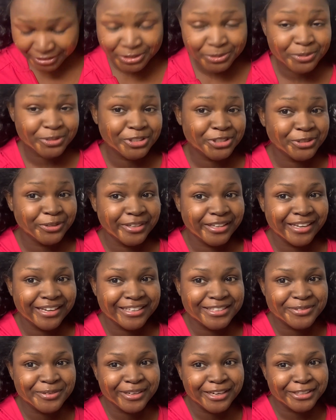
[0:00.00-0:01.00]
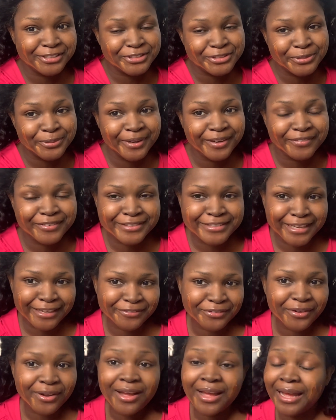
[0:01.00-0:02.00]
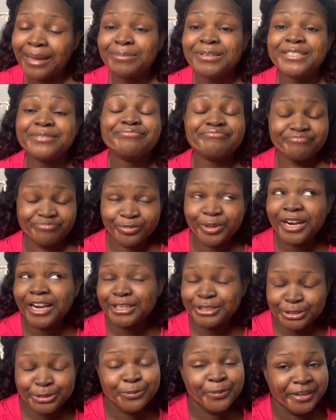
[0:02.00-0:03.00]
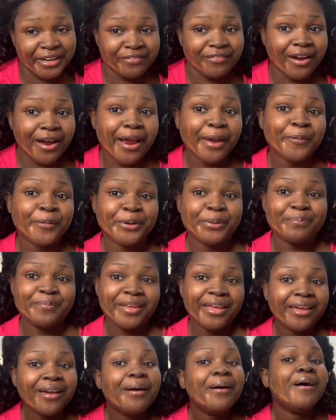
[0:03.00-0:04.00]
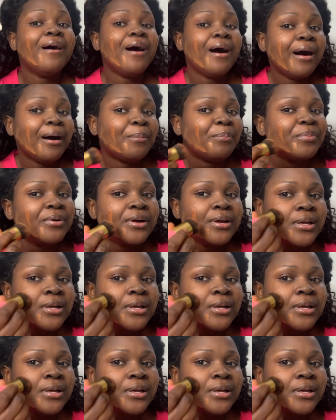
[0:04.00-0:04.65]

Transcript: just want to show you guys what I do every day. What I do whenever I want to make up.